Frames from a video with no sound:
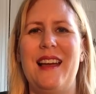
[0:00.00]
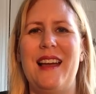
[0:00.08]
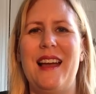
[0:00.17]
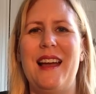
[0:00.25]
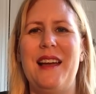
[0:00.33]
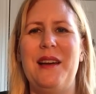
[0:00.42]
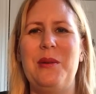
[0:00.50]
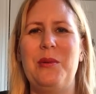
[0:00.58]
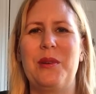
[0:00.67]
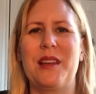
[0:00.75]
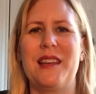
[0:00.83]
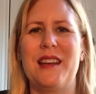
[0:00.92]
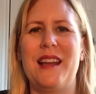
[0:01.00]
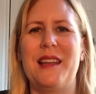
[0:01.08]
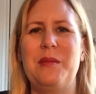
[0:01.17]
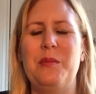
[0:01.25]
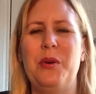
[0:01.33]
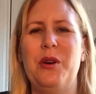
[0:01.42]
how can I
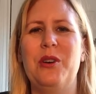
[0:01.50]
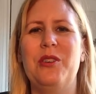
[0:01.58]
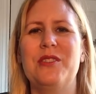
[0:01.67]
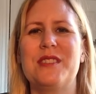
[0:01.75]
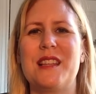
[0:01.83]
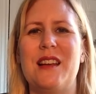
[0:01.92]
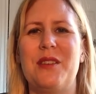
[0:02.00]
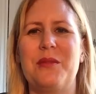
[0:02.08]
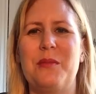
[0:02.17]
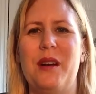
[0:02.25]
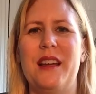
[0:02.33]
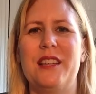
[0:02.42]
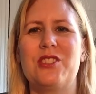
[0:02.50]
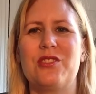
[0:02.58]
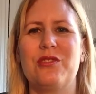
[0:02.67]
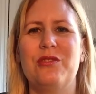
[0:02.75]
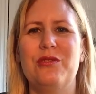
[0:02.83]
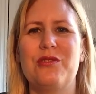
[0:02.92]
impose that on my
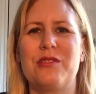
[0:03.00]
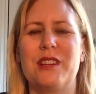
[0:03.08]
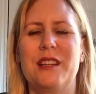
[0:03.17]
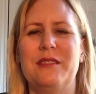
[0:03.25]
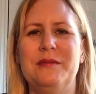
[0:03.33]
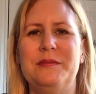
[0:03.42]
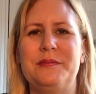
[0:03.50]
children?